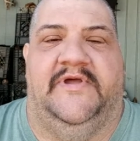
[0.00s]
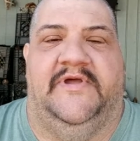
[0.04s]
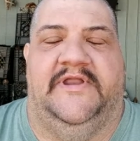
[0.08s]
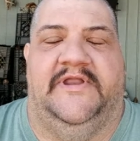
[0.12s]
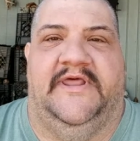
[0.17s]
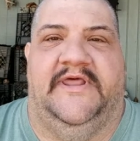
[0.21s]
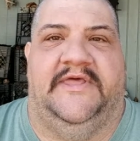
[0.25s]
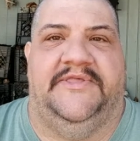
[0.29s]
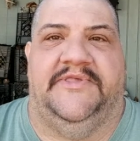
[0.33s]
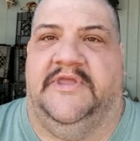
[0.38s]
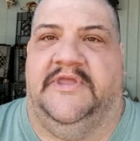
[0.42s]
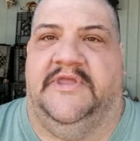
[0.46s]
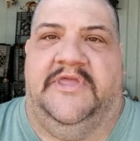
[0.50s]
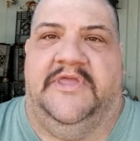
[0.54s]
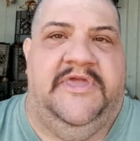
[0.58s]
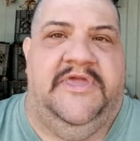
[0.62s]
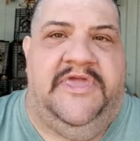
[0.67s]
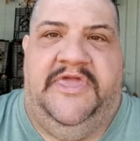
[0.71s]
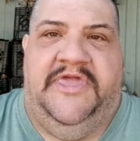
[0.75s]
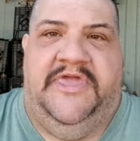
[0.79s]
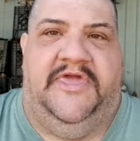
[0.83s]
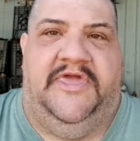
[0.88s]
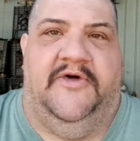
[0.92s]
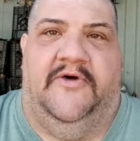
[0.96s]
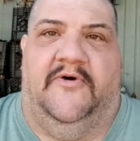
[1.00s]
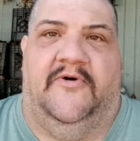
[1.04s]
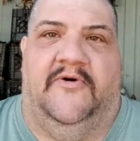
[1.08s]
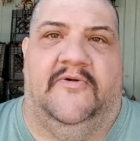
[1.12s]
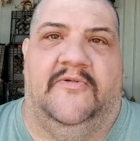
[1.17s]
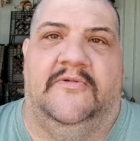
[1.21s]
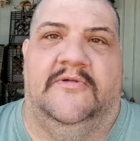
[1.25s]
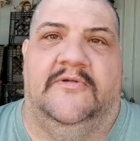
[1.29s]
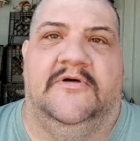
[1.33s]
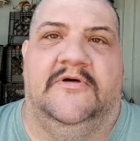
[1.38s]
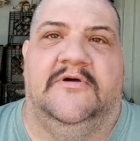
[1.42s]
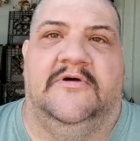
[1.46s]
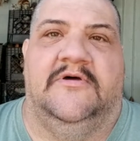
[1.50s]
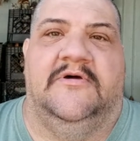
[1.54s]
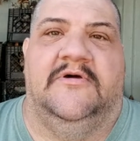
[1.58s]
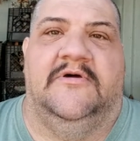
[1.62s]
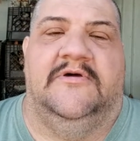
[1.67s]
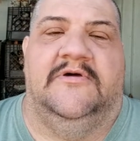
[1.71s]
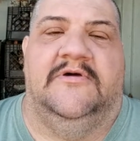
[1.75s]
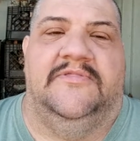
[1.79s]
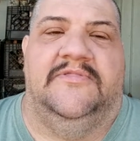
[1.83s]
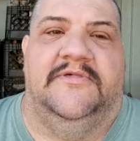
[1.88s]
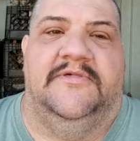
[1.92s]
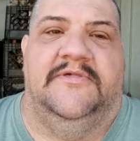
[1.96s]
It doesn't kill
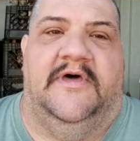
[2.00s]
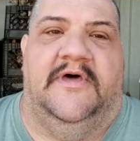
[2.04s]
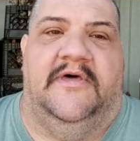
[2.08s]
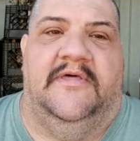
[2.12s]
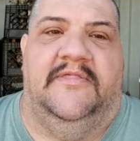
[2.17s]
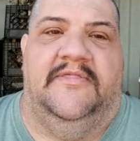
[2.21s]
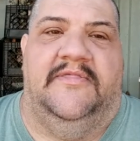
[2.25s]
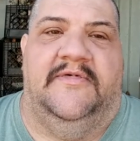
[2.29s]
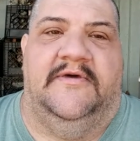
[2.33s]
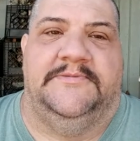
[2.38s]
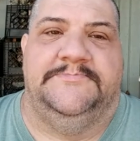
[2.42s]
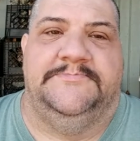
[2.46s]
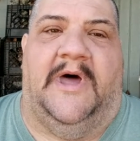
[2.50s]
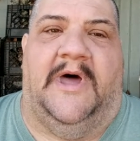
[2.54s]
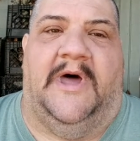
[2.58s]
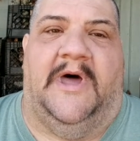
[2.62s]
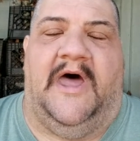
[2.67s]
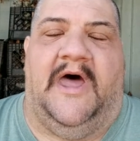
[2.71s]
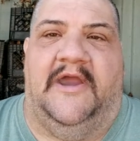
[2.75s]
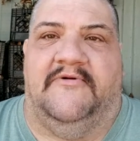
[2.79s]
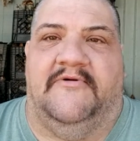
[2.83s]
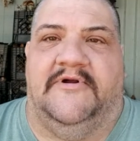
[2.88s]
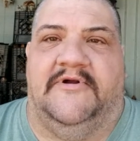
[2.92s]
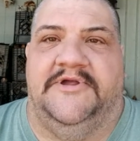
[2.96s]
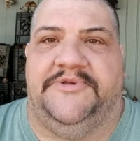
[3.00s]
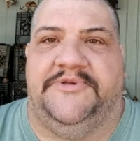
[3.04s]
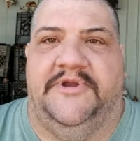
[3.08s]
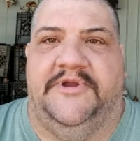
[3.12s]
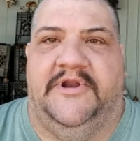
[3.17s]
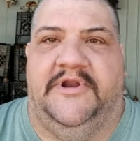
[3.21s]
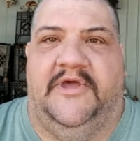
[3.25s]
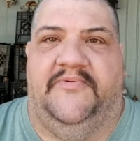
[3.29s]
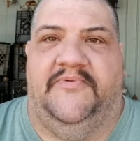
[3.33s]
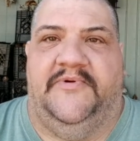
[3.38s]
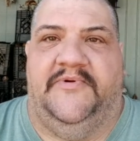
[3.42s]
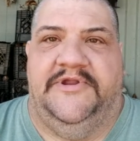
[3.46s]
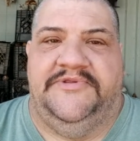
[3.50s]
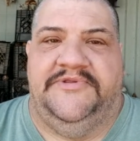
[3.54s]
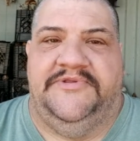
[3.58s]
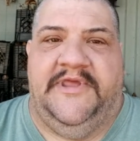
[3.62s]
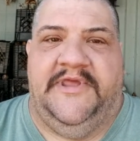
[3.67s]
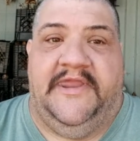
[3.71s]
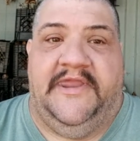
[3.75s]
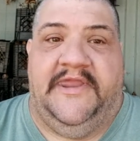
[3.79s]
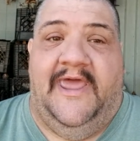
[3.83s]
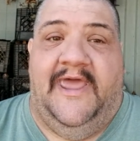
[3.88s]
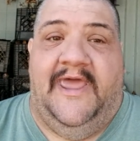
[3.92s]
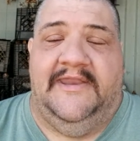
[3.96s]
the virus. You know, when you
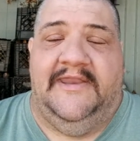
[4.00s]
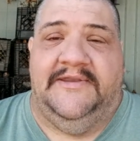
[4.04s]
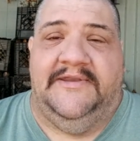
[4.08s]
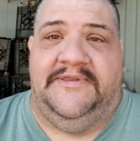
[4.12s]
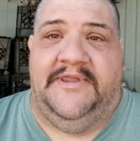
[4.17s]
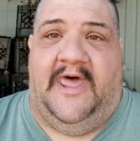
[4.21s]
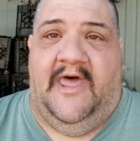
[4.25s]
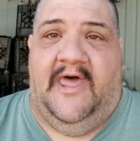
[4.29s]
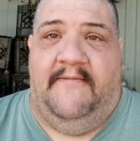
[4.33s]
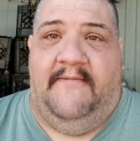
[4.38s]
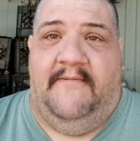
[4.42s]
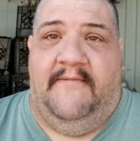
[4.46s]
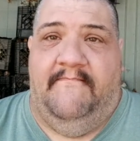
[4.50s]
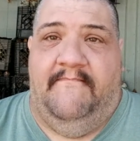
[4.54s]
take an antibiotic,